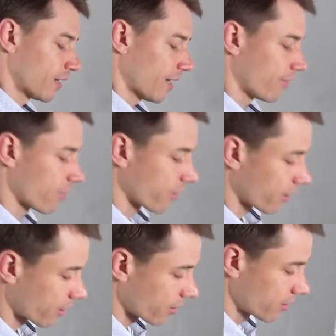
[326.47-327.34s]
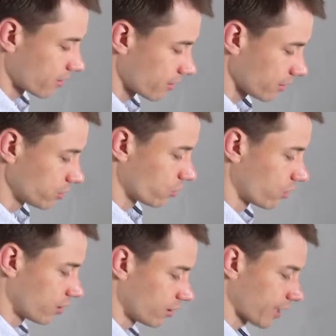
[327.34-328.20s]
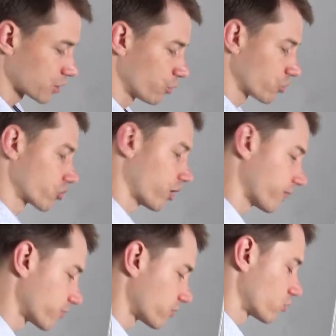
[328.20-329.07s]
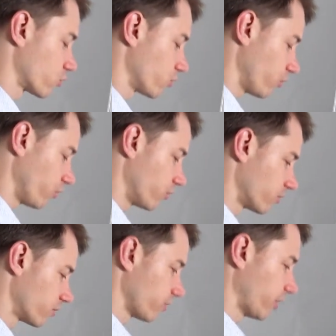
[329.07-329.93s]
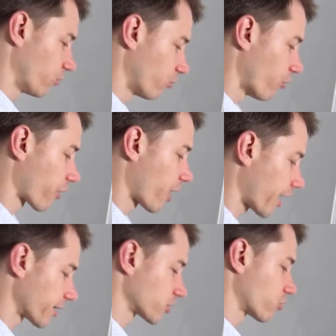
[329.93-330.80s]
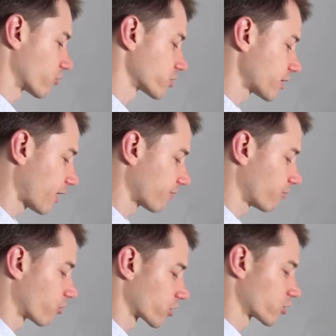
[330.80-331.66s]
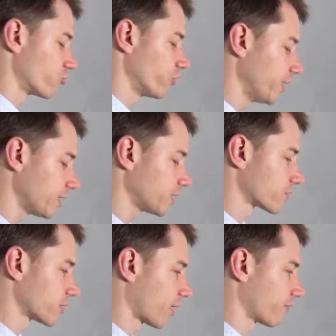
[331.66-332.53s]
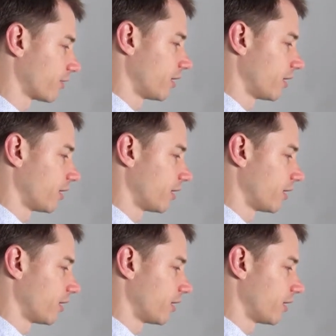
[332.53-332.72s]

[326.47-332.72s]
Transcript: And as we shift to more hardcore stuff, more creative stuff,